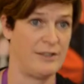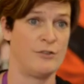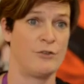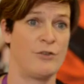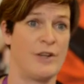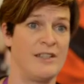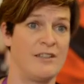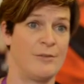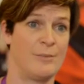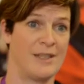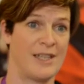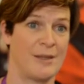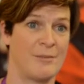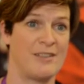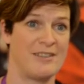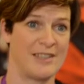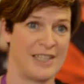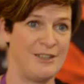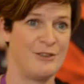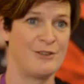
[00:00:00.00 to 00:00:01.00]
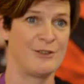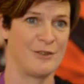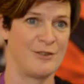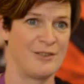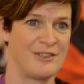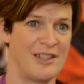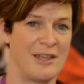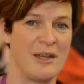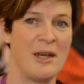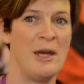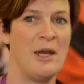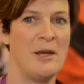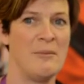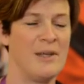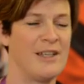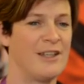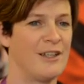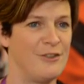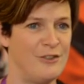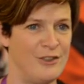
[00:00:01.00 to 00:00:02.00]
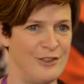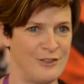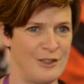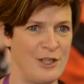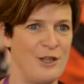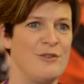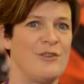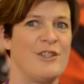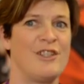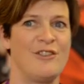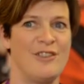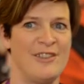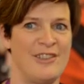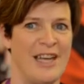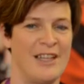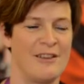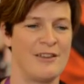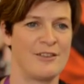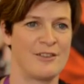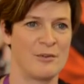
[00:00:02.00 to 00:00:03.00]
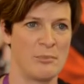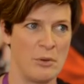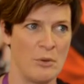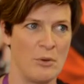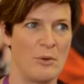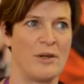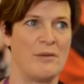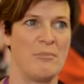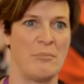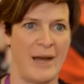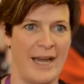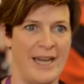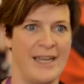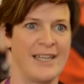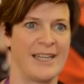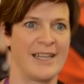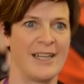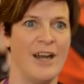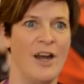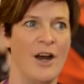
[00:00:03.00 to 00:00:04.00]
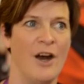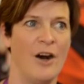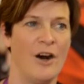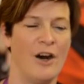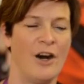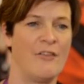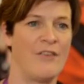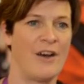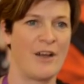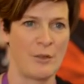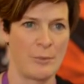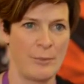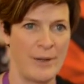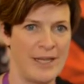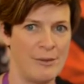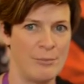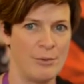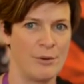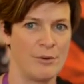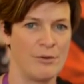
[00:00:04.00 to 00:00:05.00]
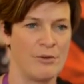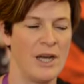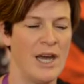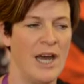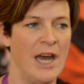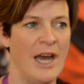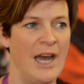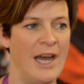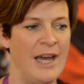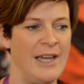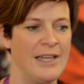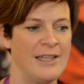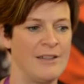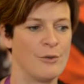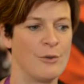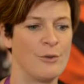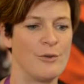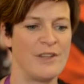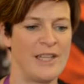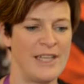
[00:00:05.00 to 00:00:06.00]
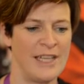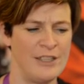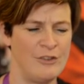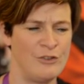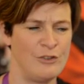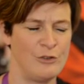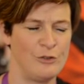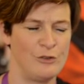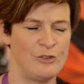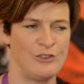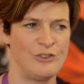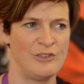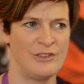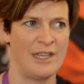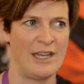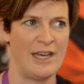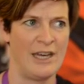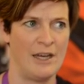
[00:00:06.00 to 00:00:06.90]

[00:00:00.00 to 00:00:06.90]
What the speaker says: trained to become a station officer, because she's known that she's had the support and backing of other people. And all the issues